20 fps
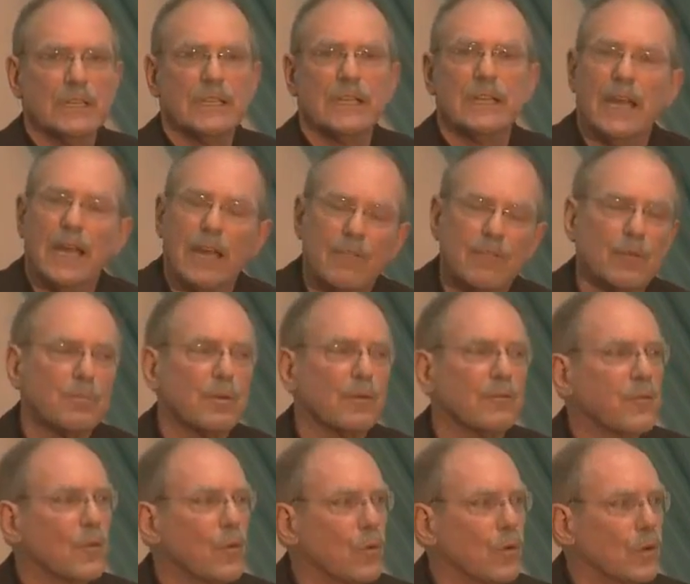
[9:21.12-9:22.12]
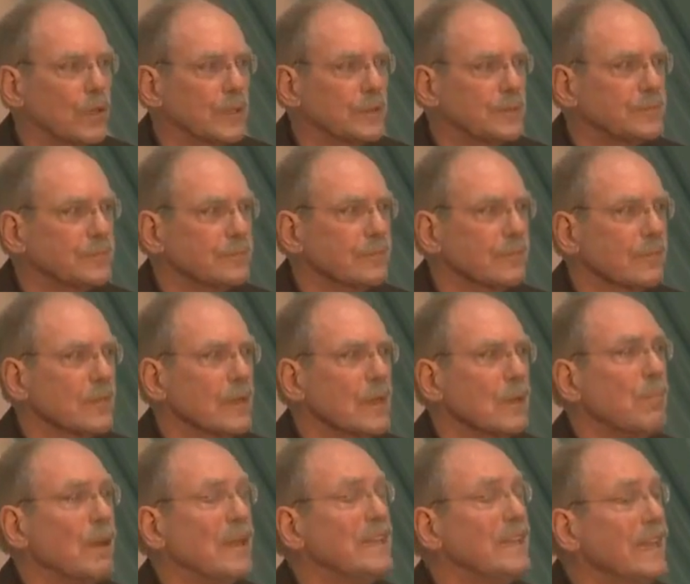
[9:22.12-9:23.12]
than ever before.
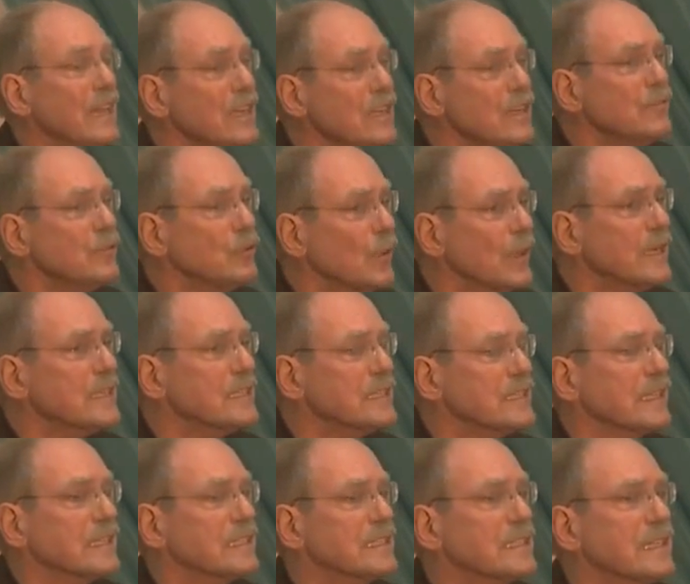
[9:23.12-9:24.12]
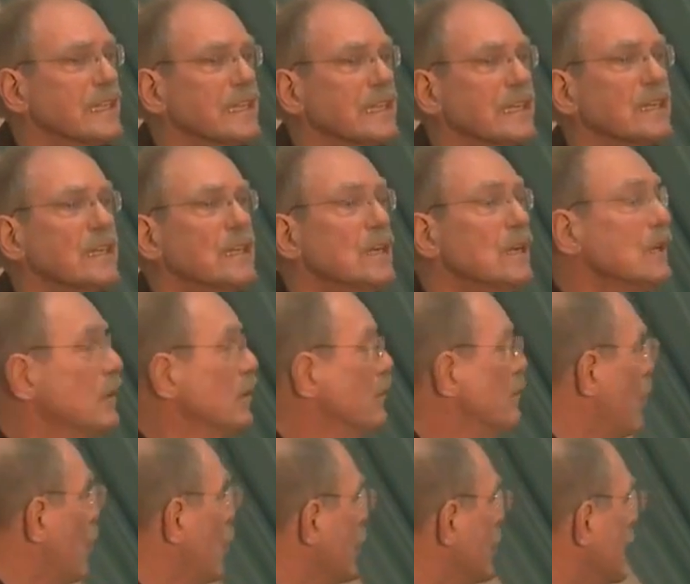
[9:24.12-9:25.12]
By the end of 2016,
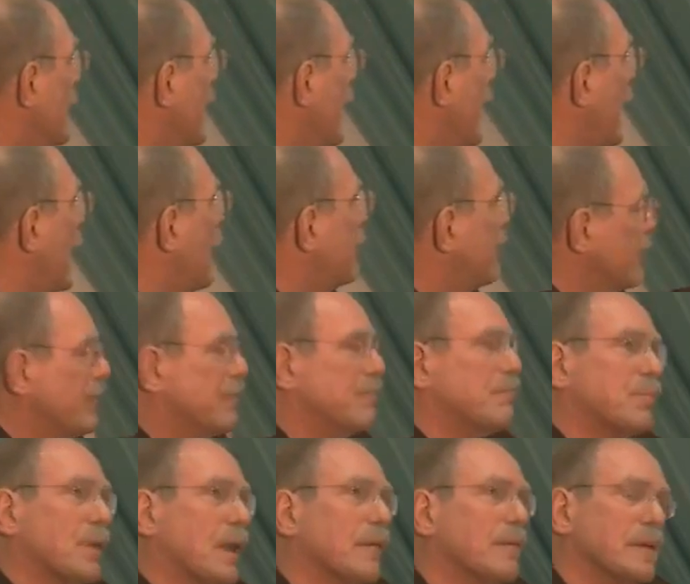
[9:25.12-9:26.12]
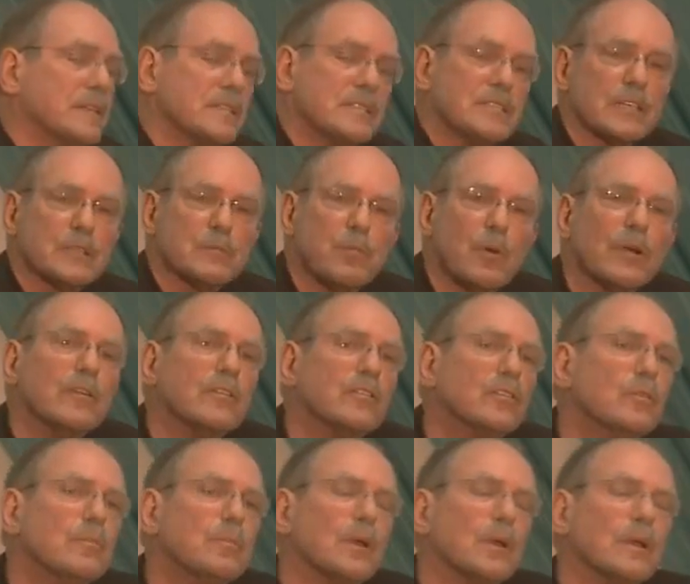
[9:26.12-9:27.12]
more than half of probably
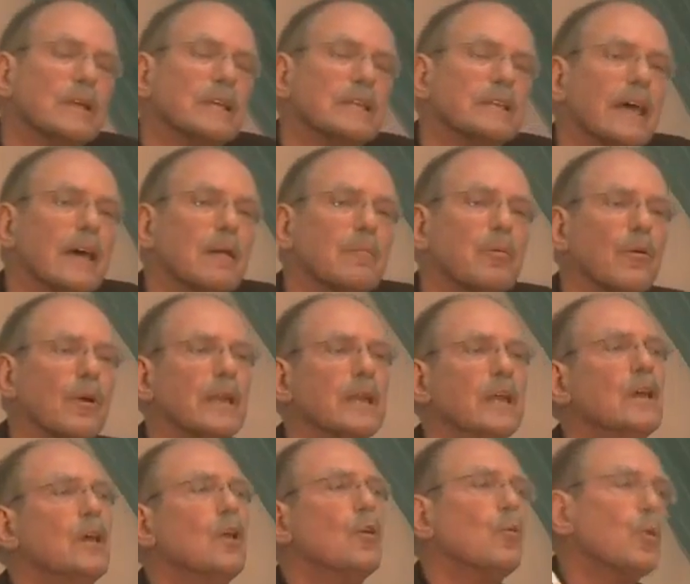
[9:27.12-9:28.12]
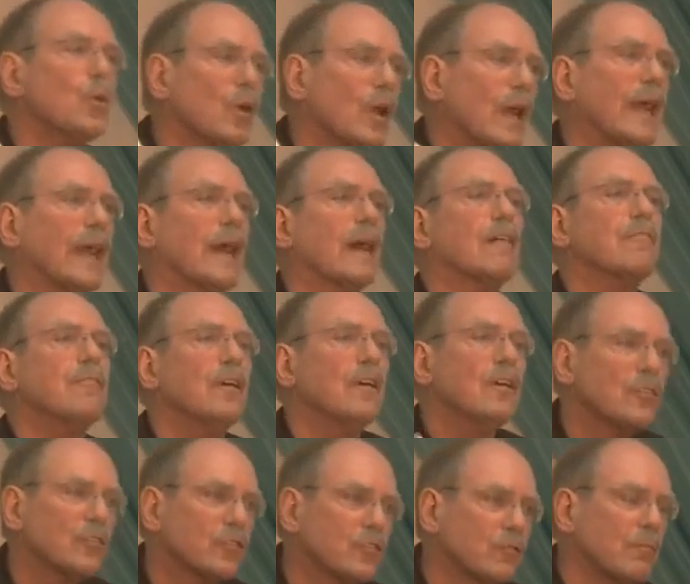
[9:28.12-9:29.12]
6.2 billion at that point will have
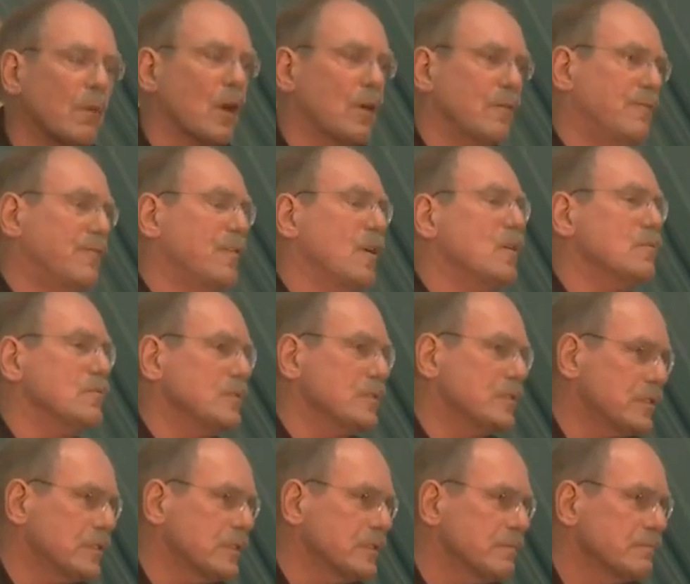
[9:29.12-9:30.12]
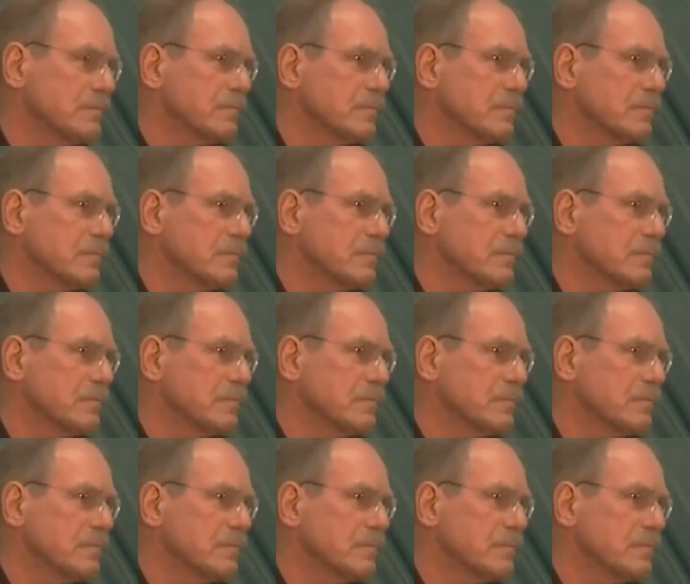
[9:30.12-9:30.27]
smartphones.